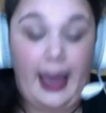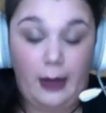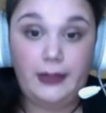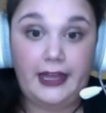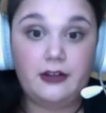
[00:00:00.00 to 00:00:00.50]

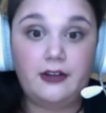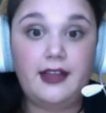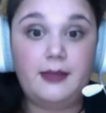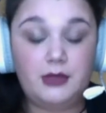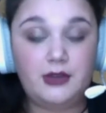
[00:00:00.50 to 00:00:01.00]
Outlander
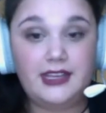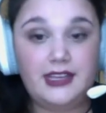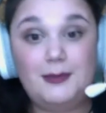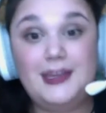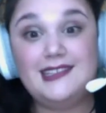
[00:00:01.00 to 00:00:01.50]
and Beauty and
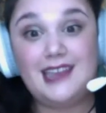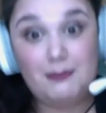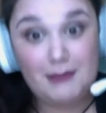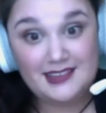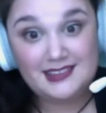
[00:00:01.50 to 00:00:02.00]
the Beast,
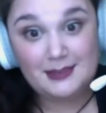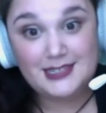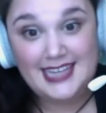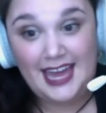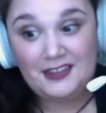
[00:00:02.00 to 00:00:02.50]
and mix them
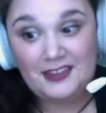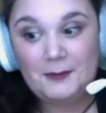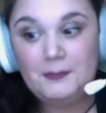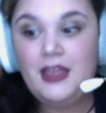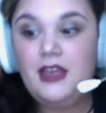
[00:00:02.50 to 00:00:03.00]
together?